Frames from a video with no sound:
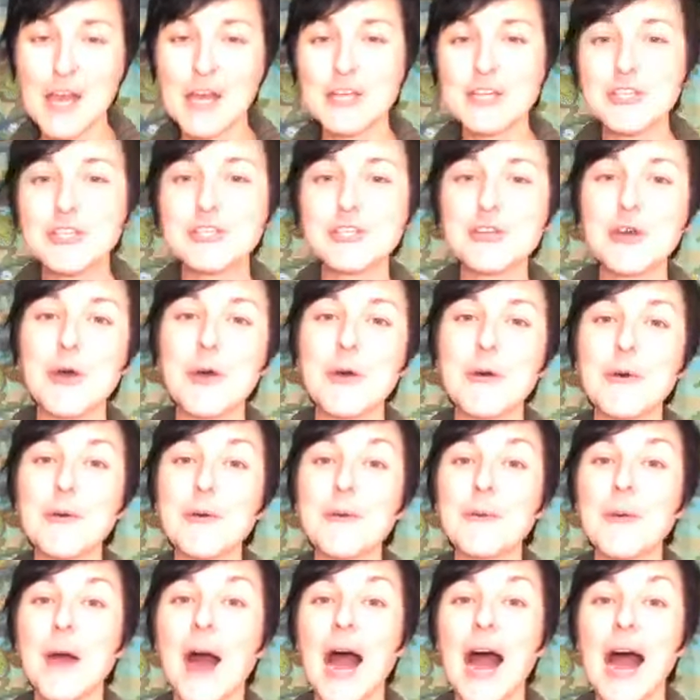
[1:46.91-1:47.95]

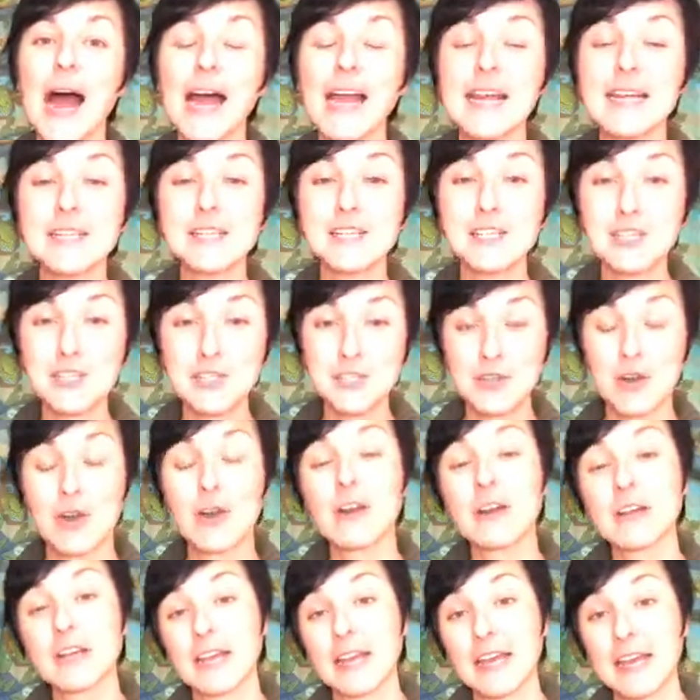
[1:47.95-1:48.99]
So I
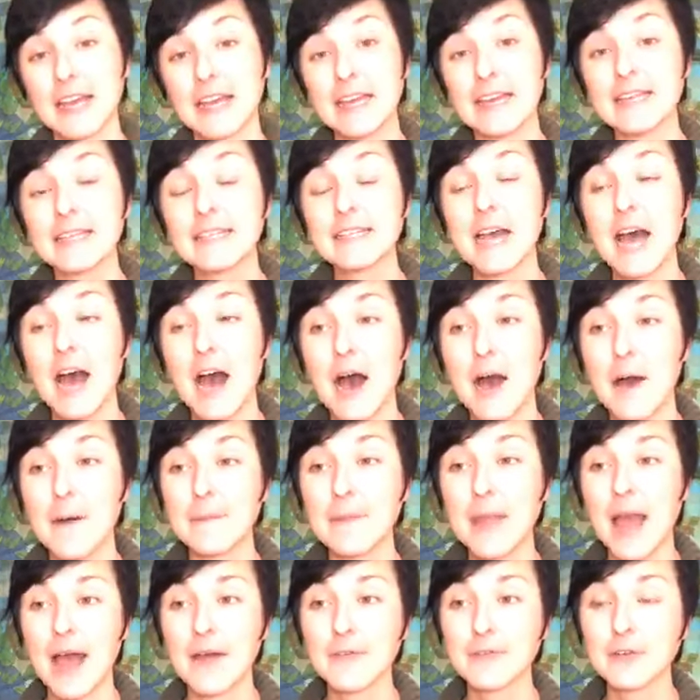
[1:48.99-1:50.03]
started,
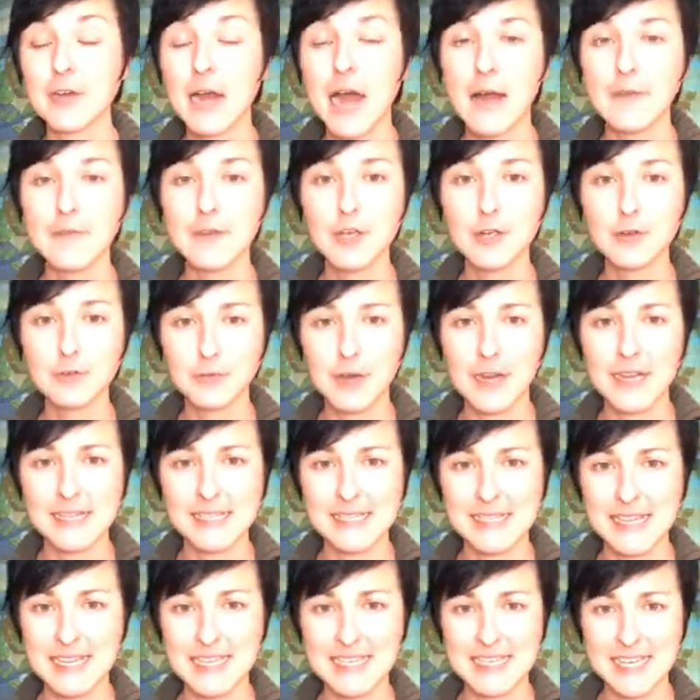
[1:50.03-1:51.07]
after having a race
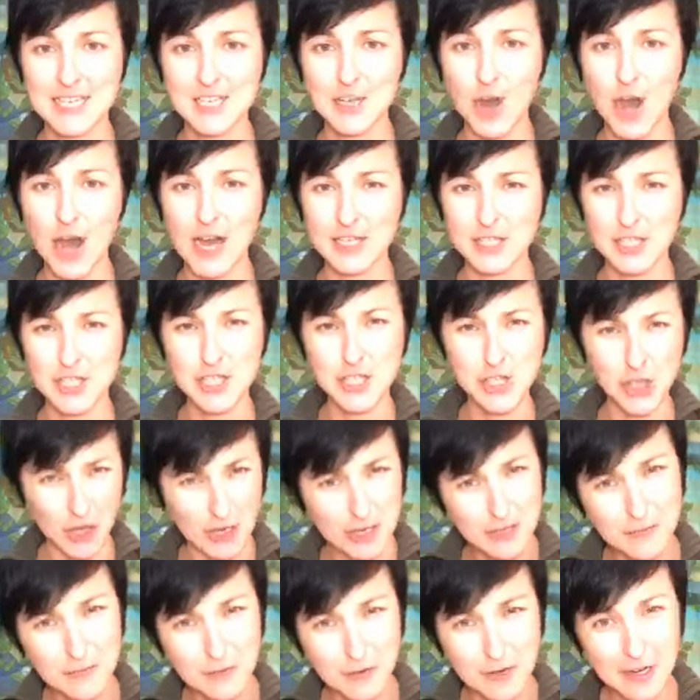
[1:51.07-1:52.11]
that did not
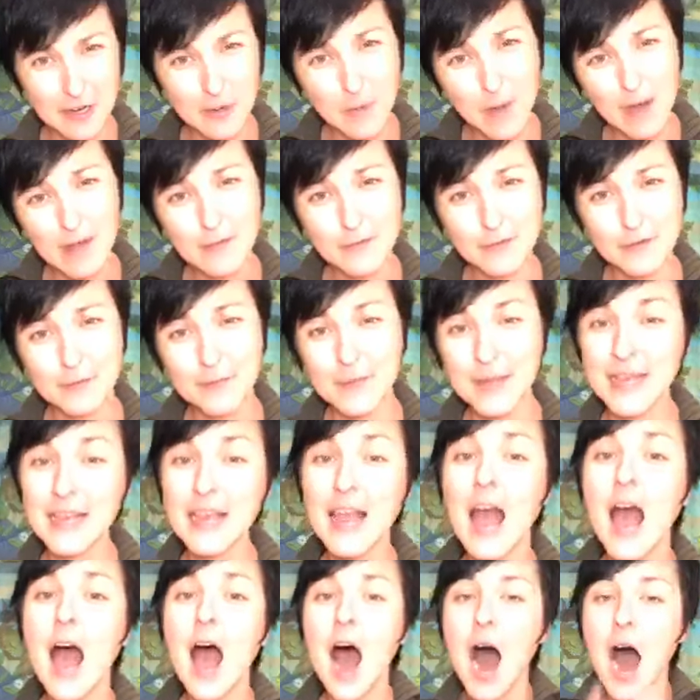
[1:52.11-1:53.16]
start very well for me,
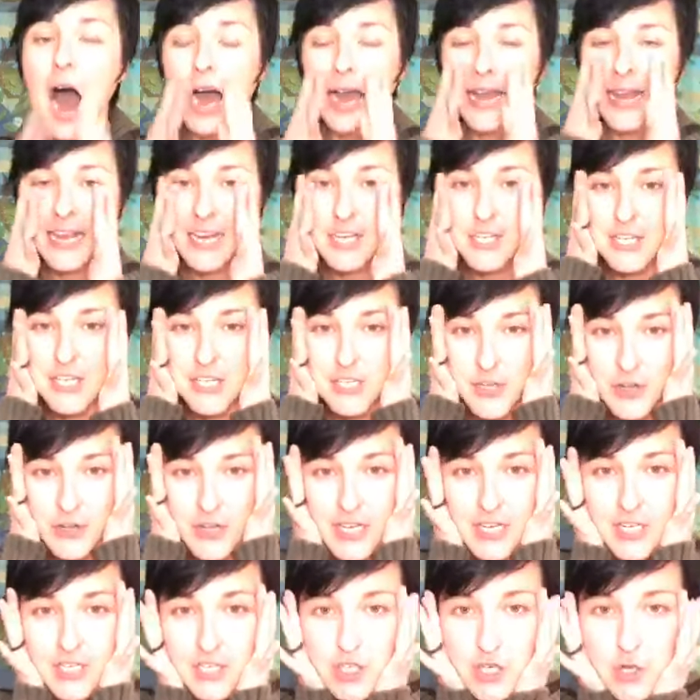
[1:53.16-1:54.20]
I actually
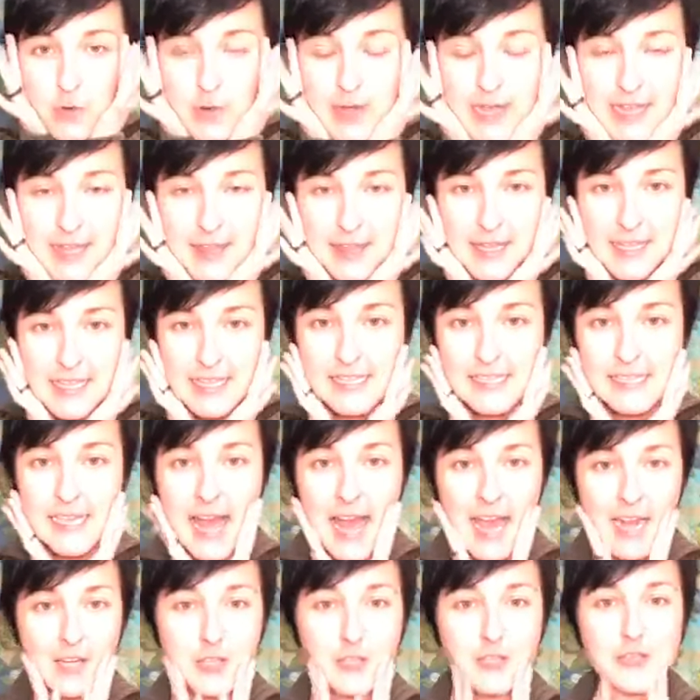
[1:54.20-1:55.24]
started doing these
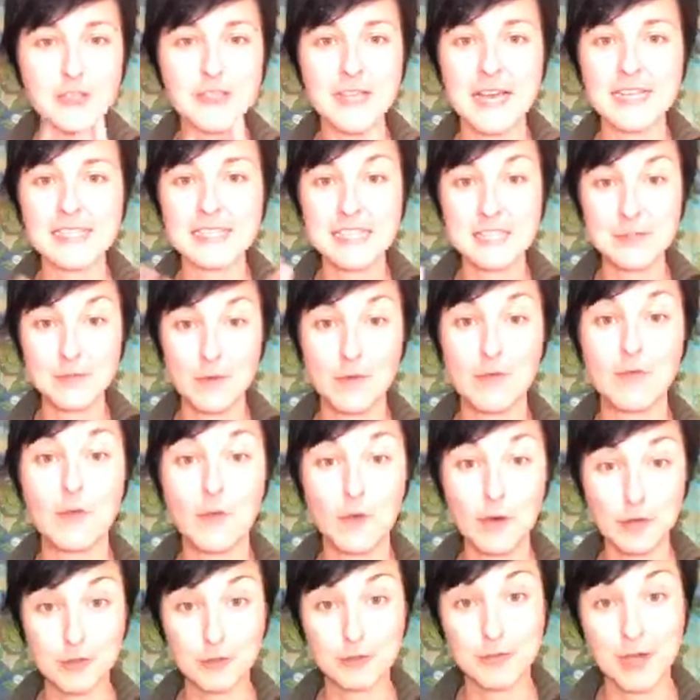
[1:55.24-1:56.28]
exercises
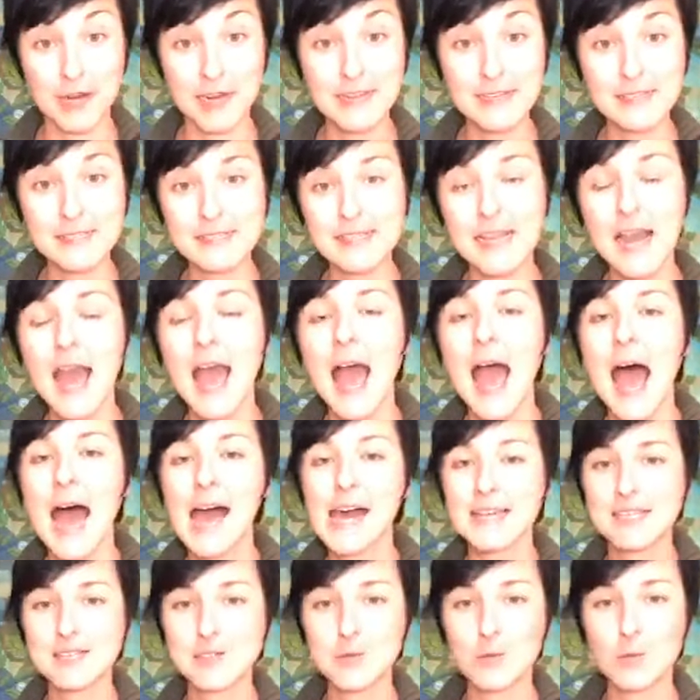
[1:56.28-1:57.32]
before a race,
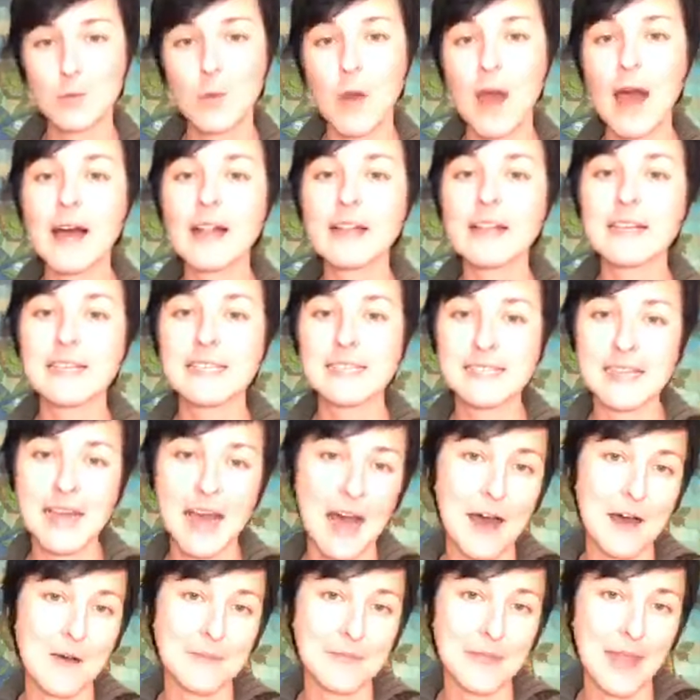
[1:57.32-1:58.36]
as well as
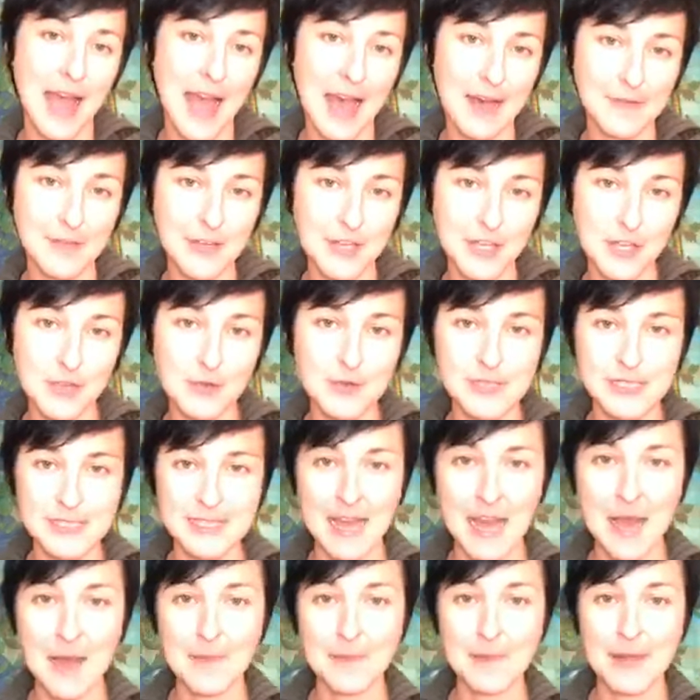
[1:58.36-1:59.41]
having used
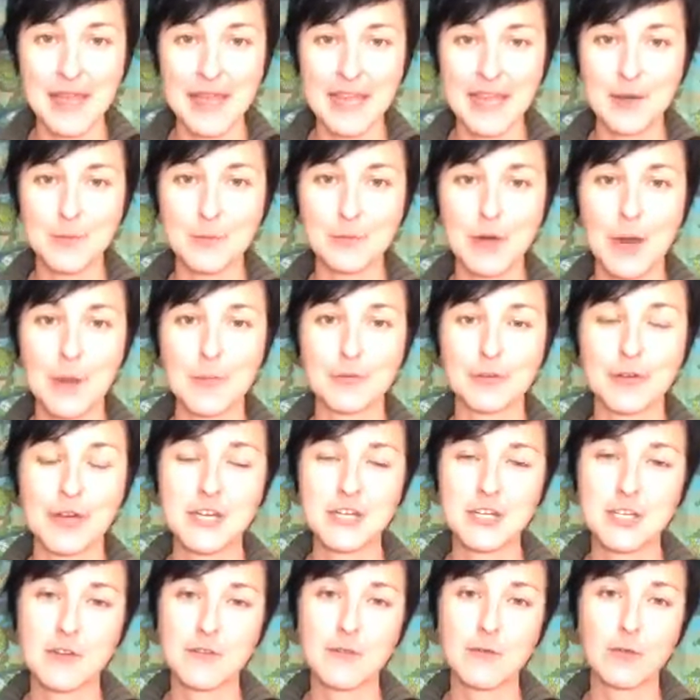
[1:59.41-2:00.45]
them in
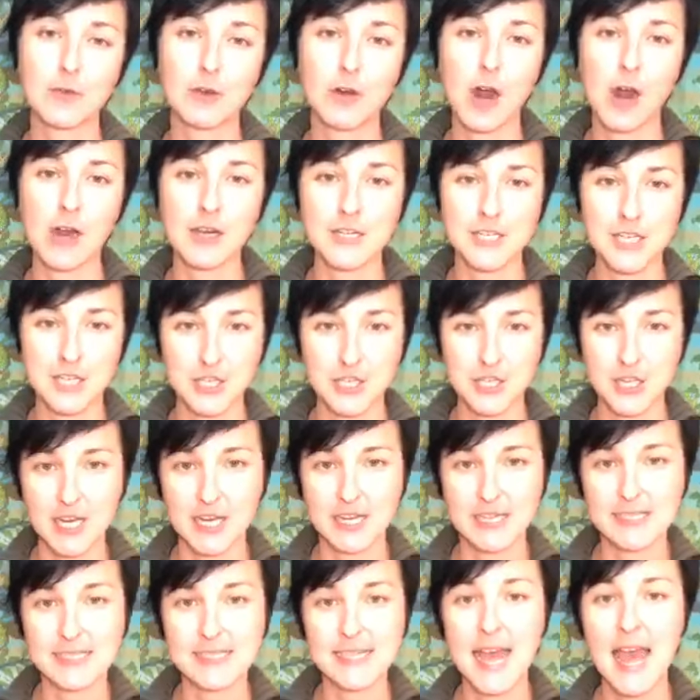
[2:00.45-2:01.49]
preparation for
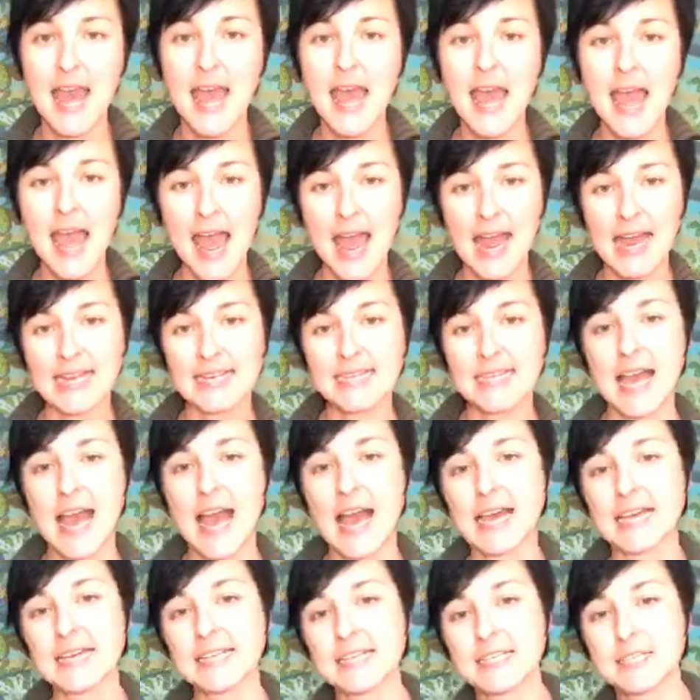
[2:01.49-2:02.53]
auditions and
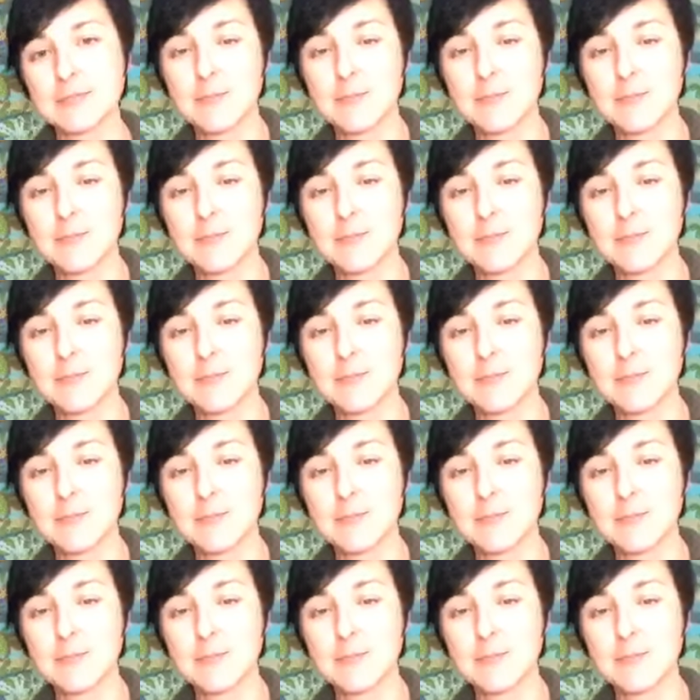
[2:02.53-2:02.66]
as